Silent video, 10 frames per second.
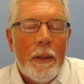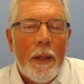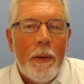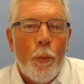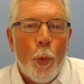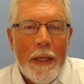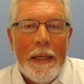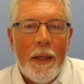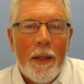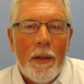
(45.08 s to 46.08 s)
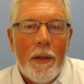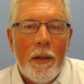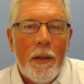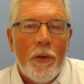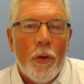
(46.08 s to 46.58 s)
that we needed
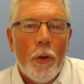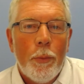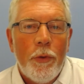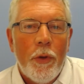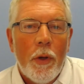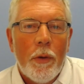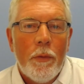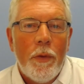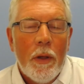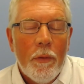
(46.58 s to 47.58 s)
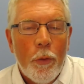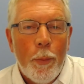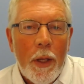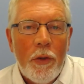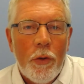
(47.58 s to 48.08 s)
in terms of the
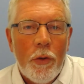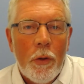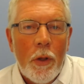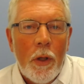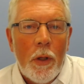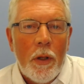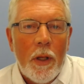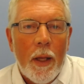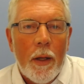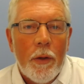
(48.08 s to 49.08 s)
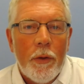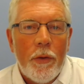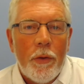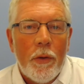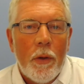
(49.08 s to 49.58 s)
information to get
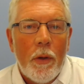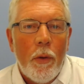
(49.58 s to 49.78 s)
us